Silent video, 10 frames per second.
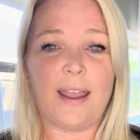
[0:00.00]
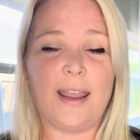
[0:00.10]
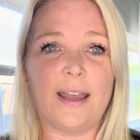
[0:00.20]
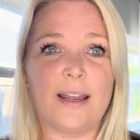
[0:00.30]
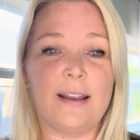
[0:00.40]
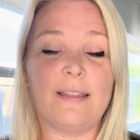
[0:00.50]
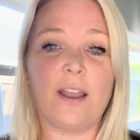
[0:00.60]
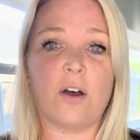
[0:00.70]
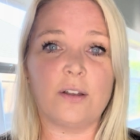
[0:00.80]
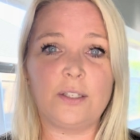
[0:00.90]
And
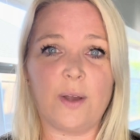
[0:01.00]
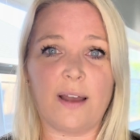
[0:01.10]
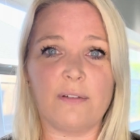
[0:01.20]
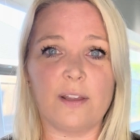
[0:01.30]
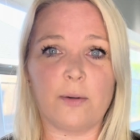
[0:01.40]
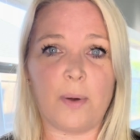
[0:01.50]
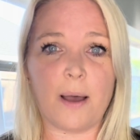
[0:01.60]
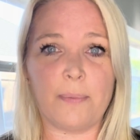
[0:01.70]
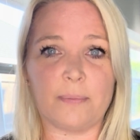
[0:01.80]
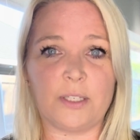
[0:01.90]
they also have a little
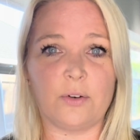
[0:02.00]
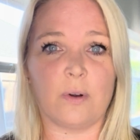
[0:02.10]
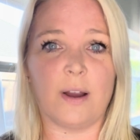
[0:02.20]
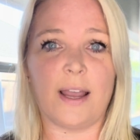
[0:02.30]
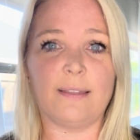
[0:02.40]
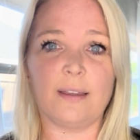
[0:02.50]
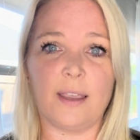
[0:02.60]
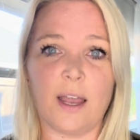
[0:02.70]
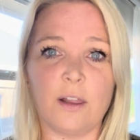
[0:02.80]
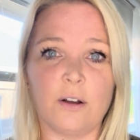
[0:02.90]
pop-up store at the
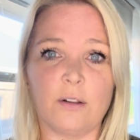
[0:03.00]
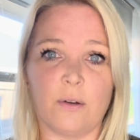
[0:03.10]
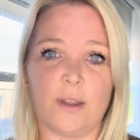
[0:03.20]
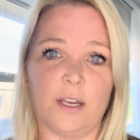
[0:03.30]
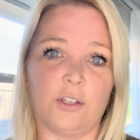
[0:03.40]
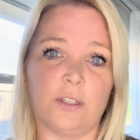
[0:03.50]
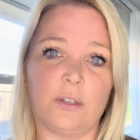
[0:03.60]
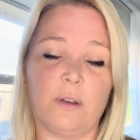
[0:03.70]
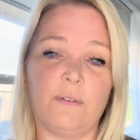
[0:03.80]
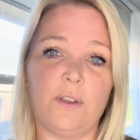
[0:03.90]
Keller location.
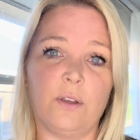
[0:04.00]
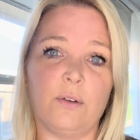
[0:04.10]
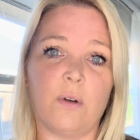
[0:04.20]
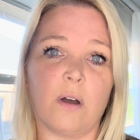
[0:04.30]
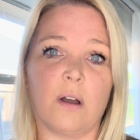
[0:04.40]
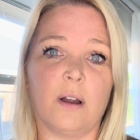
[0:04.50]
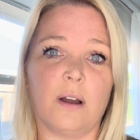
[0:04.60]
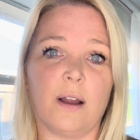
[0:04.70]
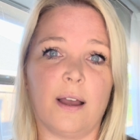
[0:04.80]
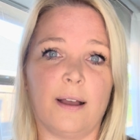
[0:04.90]
So if you
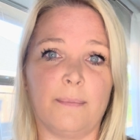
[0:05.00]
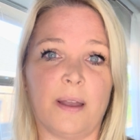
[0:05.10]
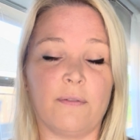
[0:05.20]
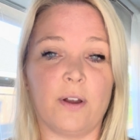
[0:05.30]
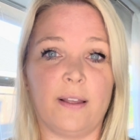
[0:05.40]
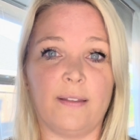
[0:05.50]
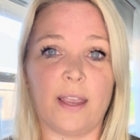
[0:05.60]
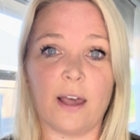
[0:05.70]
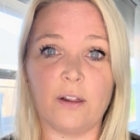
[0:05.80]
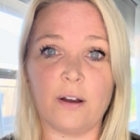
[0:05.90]
are ever in the
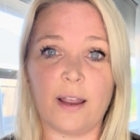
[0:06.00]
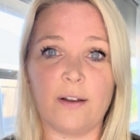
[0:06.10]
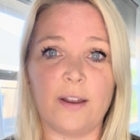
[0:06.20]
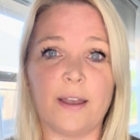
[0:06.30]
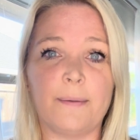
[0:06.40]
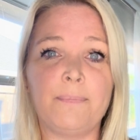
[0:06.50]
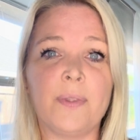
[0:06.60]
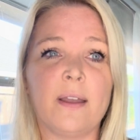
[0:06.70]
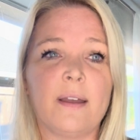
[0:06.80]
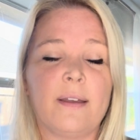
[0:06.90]
Keller area,
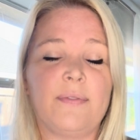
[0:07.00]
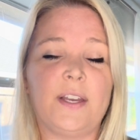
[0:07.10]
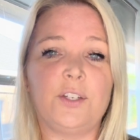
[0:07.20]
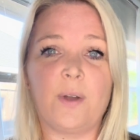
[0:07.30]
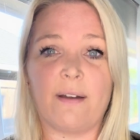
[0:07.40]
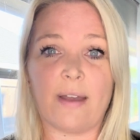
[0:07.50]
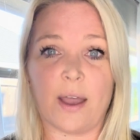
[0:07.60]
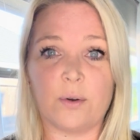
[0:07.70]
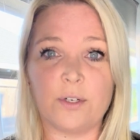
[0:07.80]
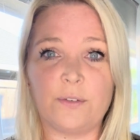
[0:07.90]
they do have
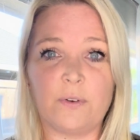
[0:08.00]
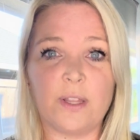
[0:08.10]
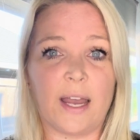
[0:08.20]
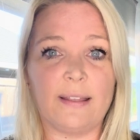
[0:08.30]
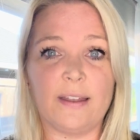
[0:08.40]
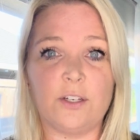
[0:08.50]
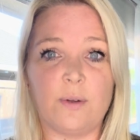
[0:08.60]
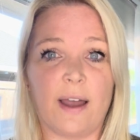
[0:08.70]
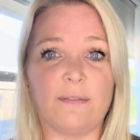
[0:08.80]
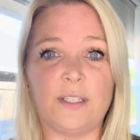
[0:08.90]
hours for that. They do
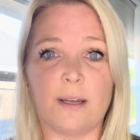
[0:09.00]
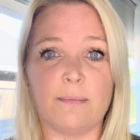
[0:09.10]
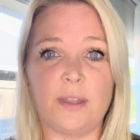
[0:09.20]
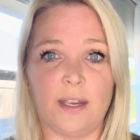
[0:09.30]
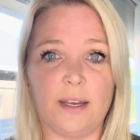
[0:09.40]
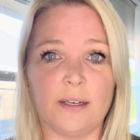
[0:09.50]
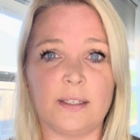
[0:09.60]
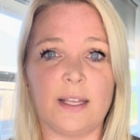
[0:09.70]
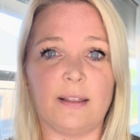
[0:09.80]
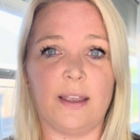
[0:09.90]
have some
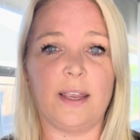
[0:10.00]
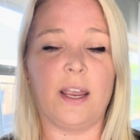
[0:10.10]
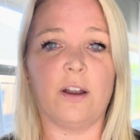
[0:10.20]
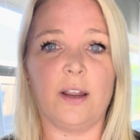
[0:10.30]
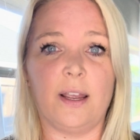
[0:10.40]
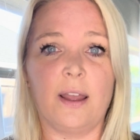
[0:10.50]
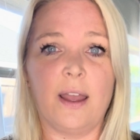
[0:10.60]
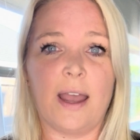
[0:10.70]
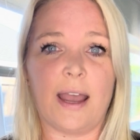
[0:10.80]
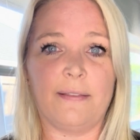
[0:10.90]
things that they carry
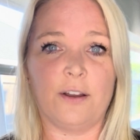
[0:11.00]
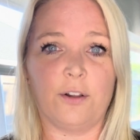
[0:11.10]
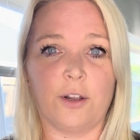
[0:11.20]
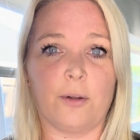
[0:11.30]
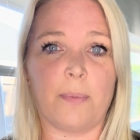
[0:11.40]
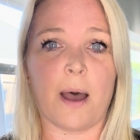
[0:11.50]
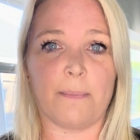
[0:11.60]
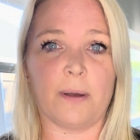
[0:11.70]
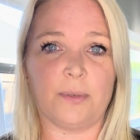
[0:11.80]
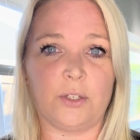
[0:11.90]
at their little
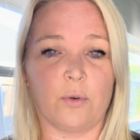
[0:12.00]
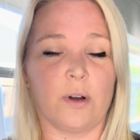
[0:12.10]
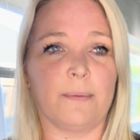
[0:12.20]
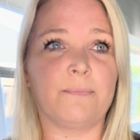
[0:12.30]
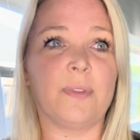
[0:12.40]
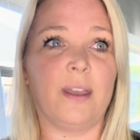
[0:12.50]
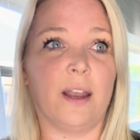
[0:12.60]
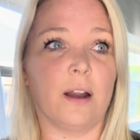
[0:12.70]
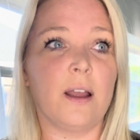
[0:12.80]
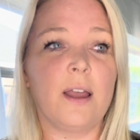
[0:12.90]
pop-up store
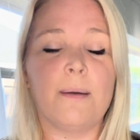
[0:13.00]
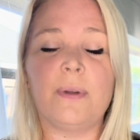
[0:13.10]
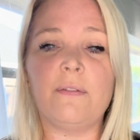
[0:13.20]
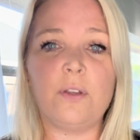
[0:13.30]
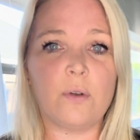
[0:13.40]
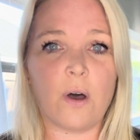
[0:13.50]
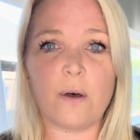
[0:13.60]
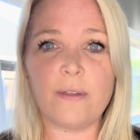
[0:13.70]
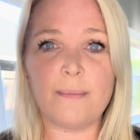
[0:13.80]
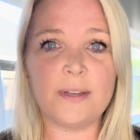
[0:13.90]
there. But if you
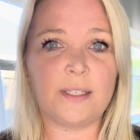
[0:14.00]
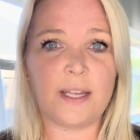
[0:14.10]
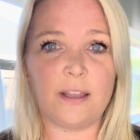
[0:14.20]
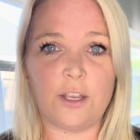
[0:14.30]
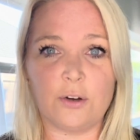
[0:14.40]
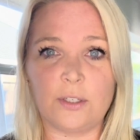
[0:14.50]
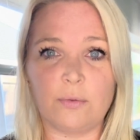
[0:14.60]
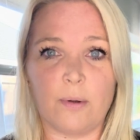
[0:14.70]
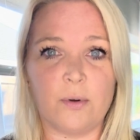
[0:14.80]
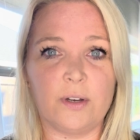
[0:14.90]
call them and say that your
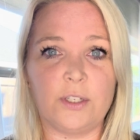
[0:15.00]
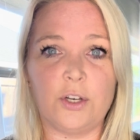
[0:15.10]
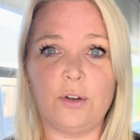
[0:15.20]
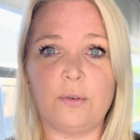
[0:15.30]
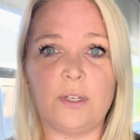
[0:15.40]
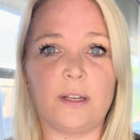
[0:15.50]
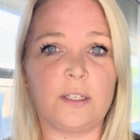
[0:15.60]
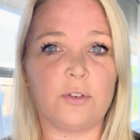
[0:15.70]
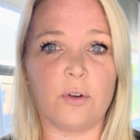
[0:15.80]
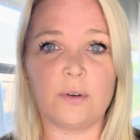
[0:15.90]
swimmer is new to
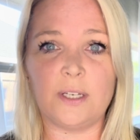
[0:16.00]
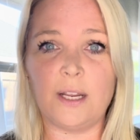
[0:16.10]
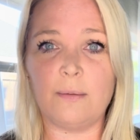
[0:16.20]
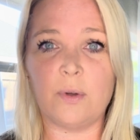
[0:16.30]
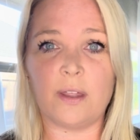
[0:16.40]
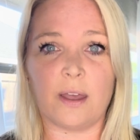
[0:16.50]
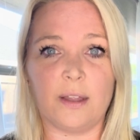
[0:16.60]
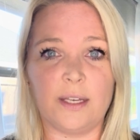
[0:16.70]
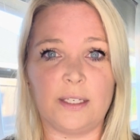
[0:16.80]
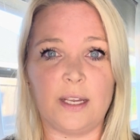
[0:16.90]
Stroke Team with
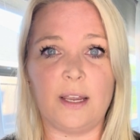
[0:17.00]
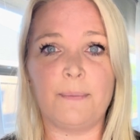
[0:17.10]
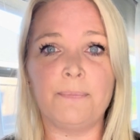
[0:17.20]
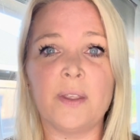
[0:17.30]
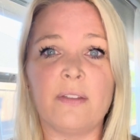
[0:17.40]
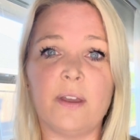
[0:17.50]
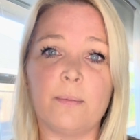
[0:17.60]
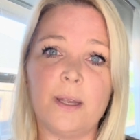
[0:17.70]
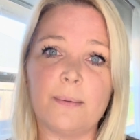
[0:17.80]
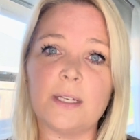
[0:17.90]
LAC,
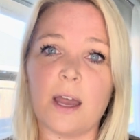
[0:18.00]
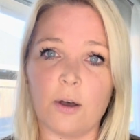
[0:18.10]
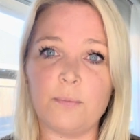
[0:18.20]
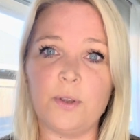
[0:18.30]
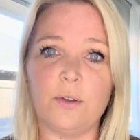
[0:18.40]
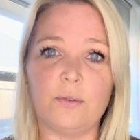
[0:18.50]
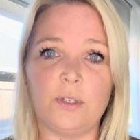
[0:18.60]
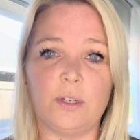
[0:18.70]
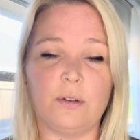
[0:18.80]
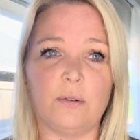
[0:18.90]
they'll be able to help you
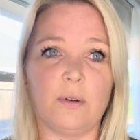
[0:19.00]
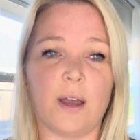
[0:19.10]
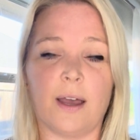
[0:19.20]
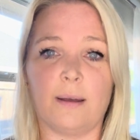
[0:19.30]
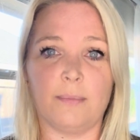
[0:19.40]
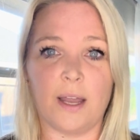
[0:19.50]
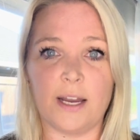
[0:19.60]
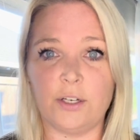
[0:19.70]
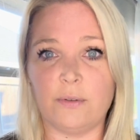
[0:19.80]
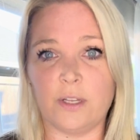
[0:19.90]
to
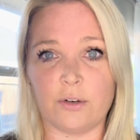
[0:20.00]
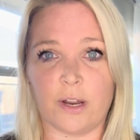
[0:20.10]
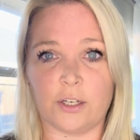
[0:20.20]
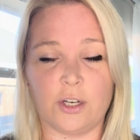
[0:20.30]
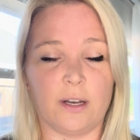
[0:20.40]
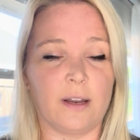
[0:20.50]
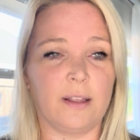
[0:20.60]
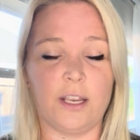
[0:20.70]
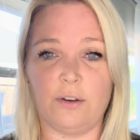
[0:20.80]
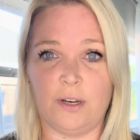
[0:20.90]
guide you in the direction
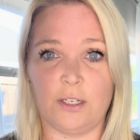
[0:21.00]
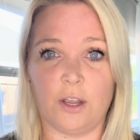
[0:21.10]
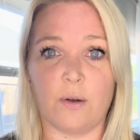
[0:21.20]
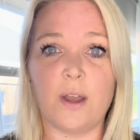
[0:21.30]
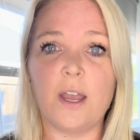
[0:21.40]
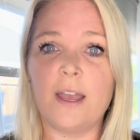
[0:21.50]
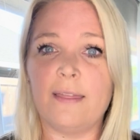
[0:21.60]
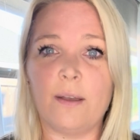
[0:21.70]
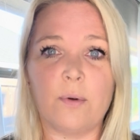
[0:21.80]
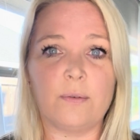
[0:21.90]
that you need to go.
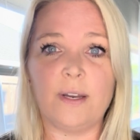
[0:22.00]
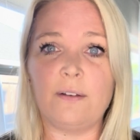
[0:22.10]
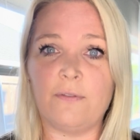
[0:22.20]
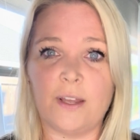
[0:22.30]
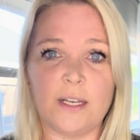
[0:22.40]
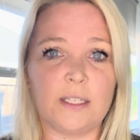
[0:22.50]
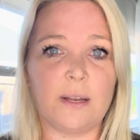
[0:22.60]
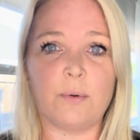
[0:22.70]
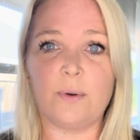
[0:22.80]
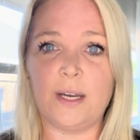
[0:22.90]
They won't need fins.
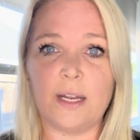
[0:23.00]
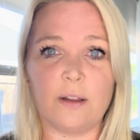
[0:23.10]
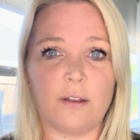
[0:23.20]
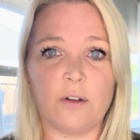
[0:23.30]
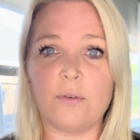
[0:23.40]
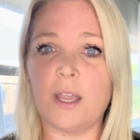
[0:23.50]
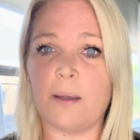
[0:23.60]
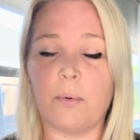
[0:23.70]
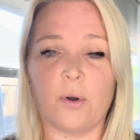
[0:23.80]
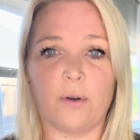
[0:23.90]
They won't need their own
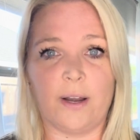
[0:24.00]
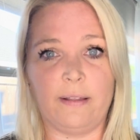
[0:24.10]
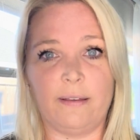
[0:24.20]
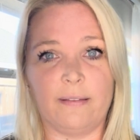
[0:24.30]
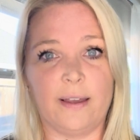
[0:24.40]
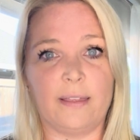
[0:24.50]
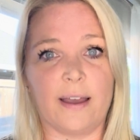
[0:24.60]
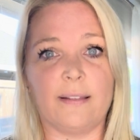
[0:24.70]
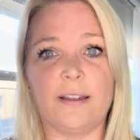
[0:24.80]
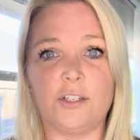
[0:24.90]
kickboard or anything like
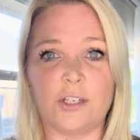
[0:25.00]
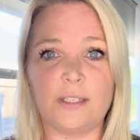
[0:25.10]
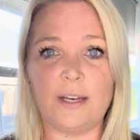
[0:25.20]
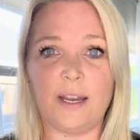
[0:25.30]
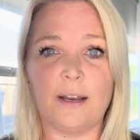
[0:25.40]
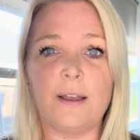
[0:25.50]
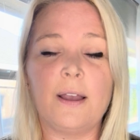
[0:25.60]
that. They just need